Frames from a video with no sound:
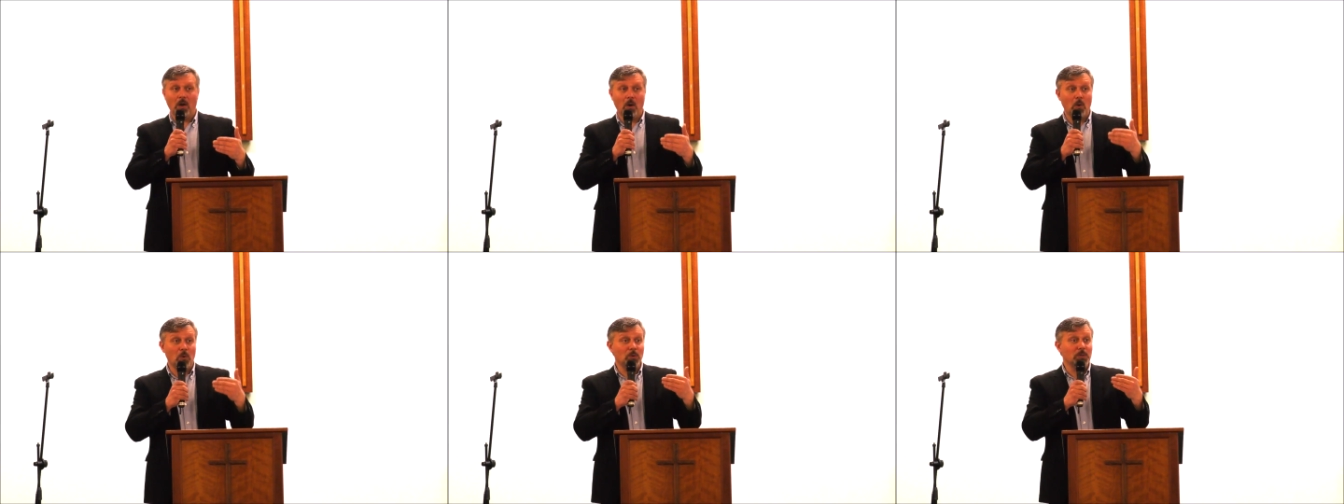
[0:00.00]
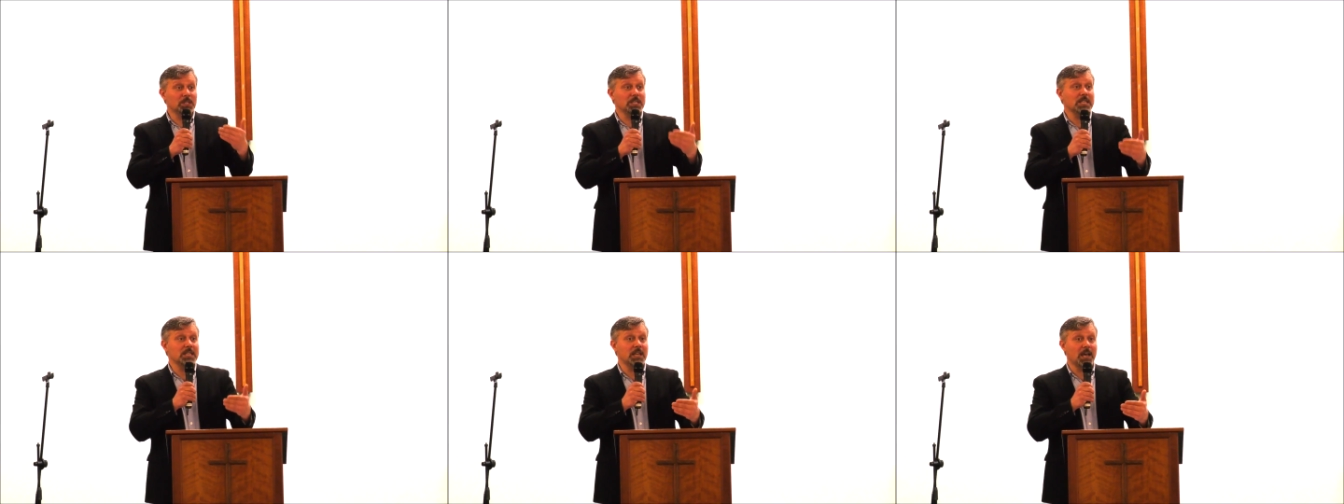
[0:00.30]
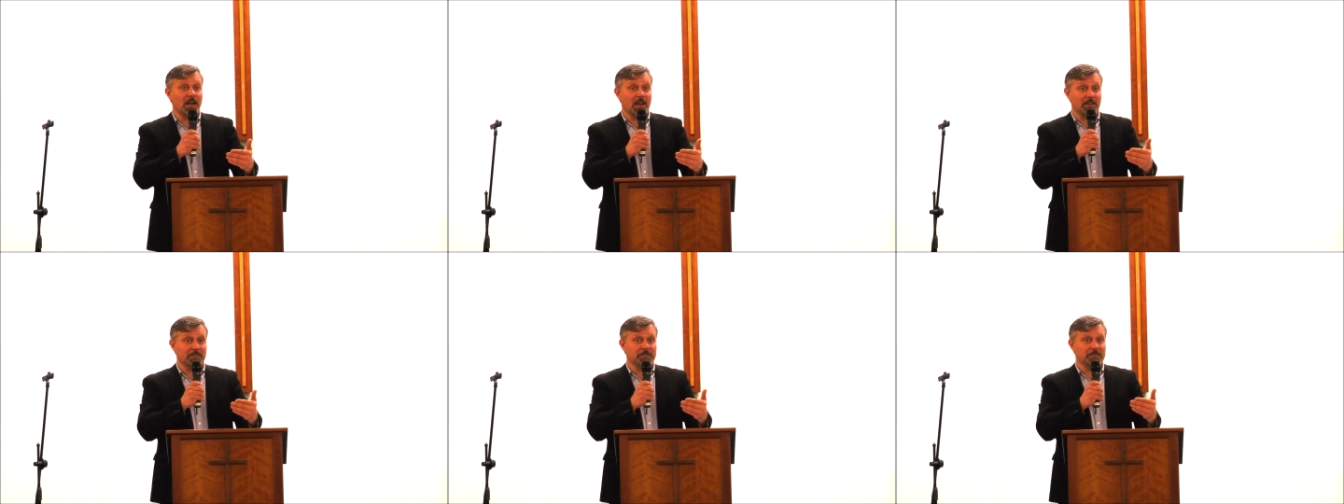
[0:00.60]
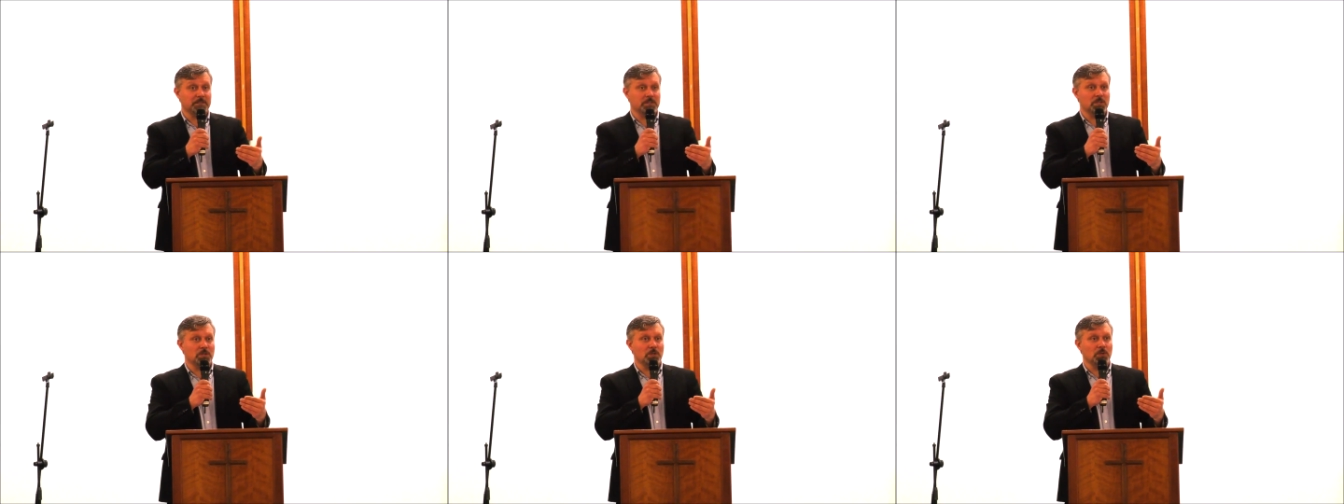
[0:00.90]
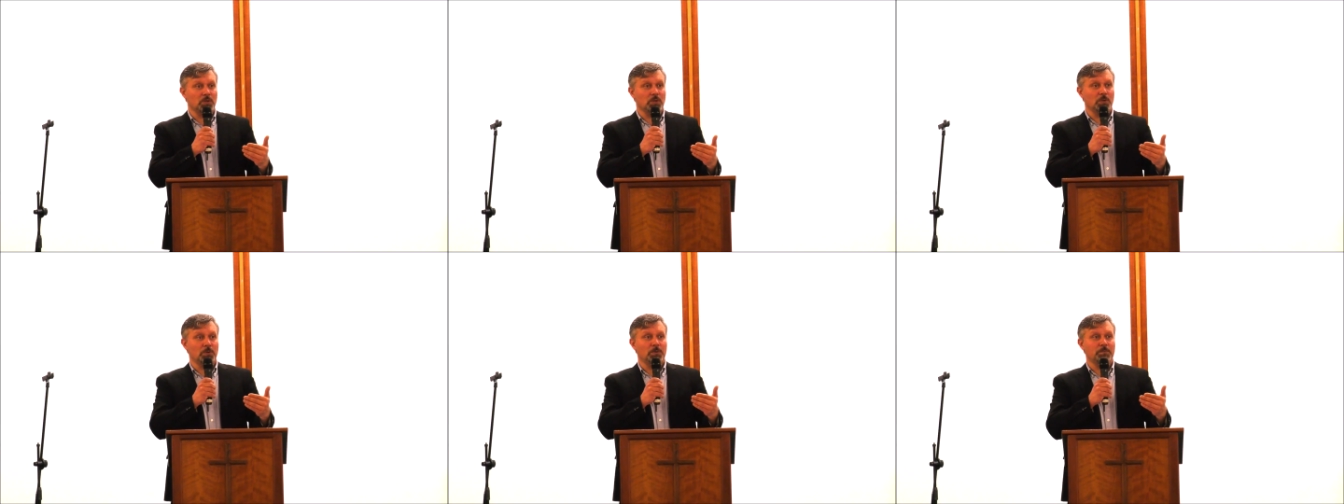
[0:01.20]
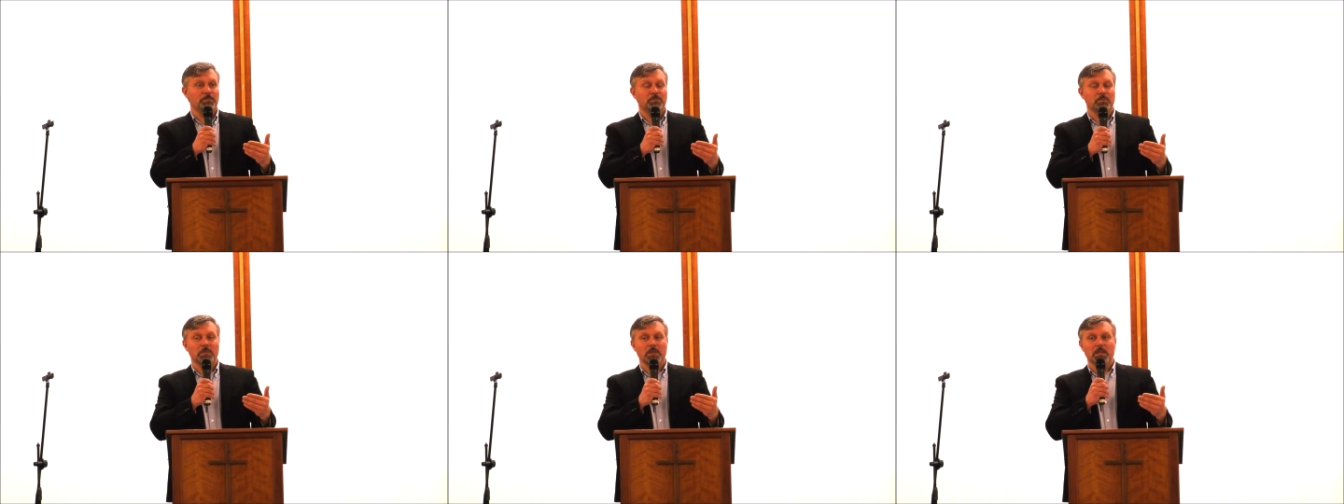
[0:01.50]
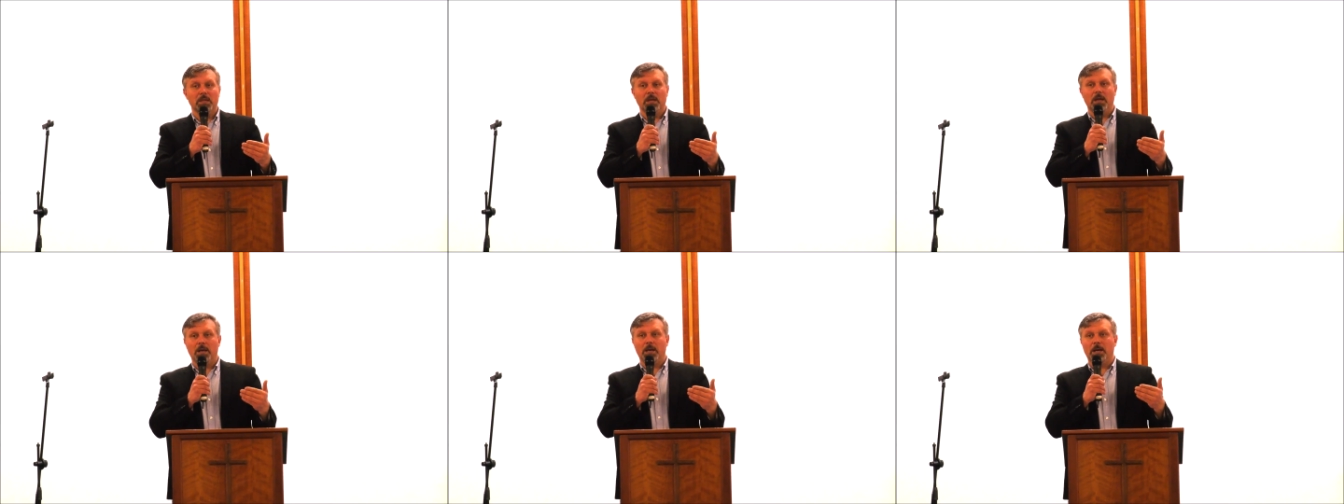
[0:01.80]
old enough to
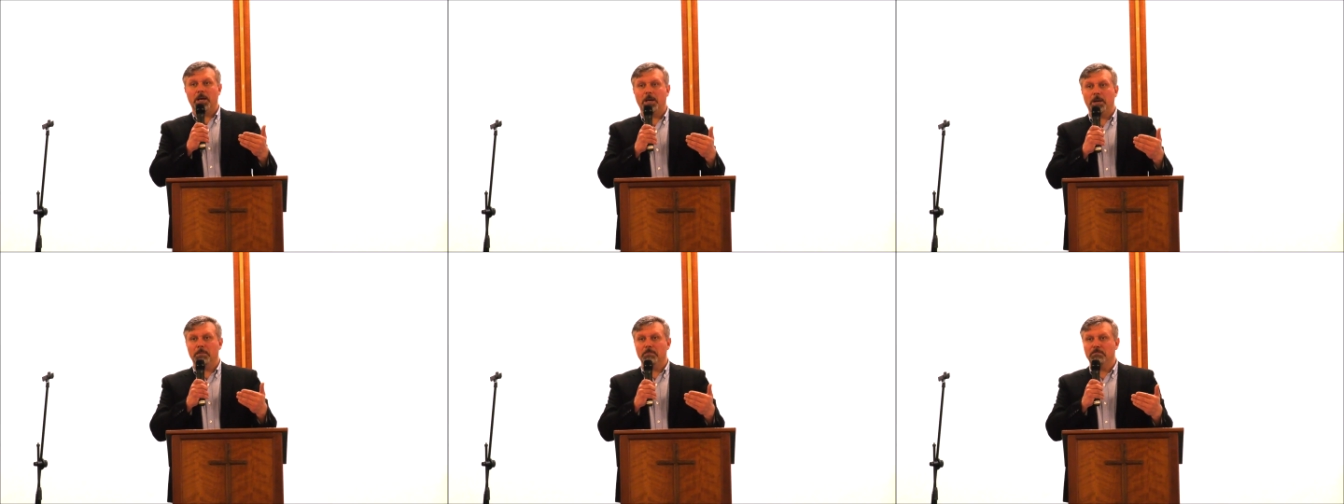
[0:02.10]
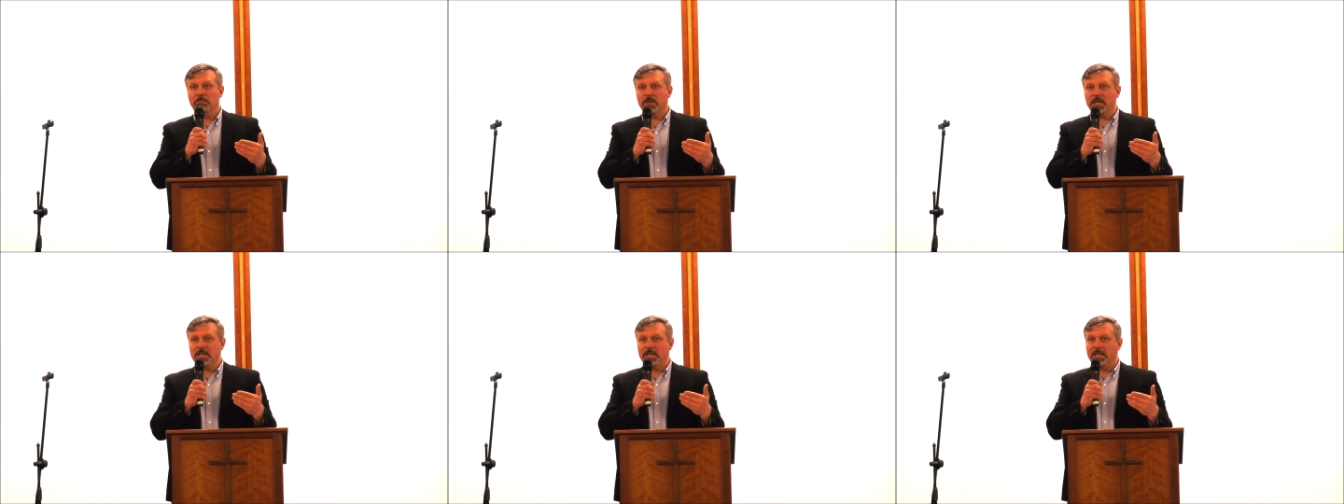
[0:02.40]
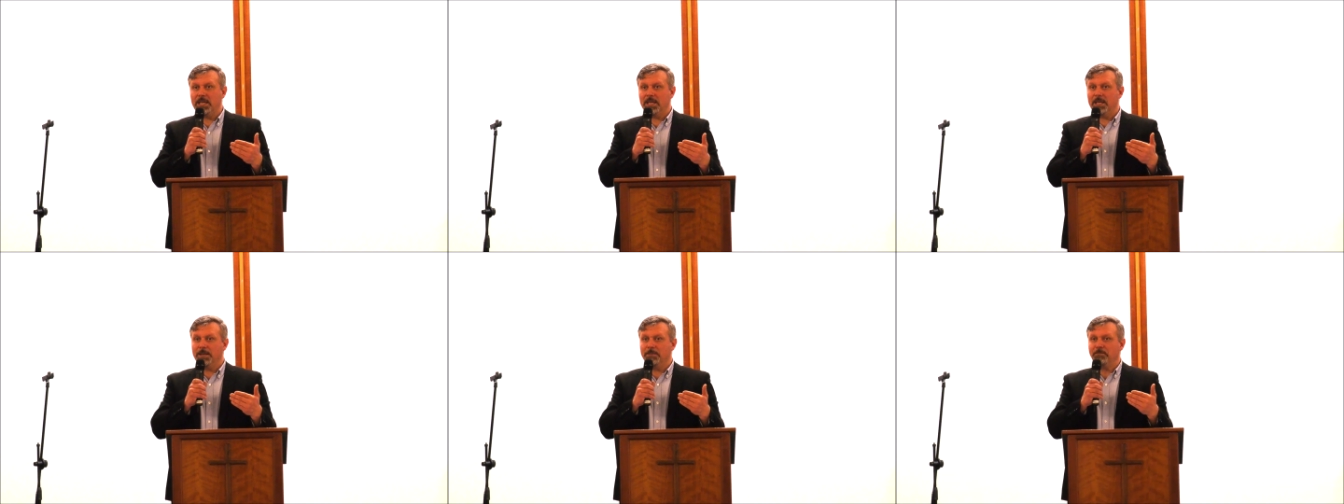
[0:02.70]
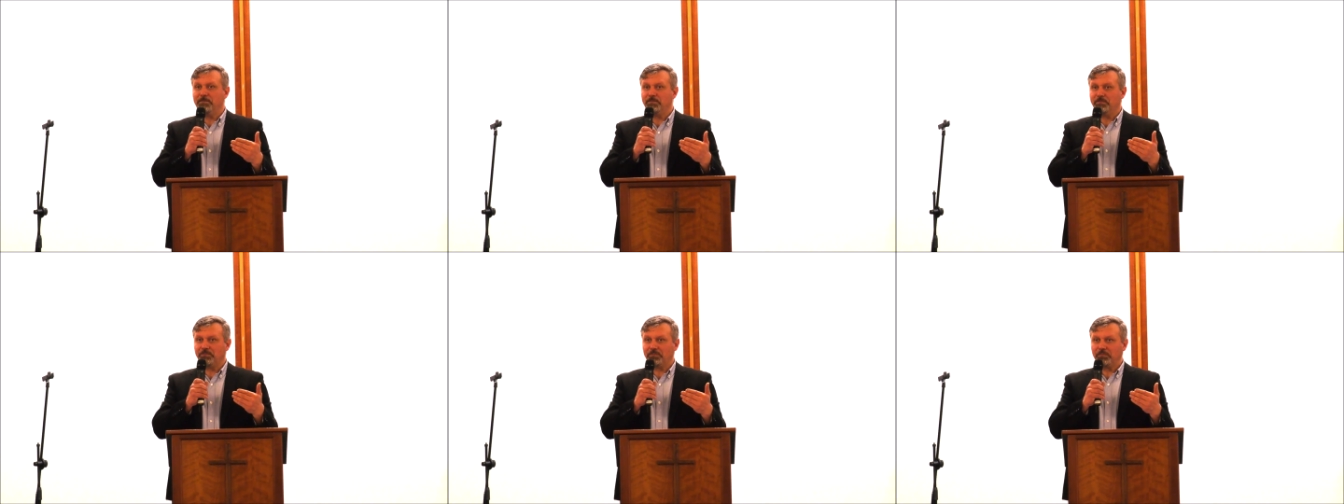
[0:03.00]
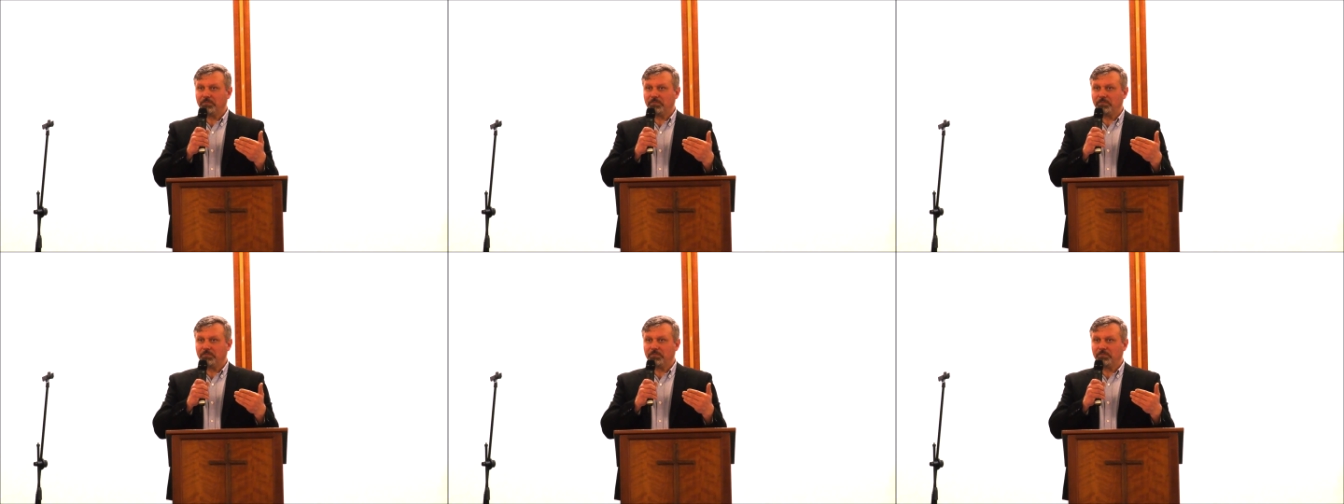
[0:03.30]
uh, be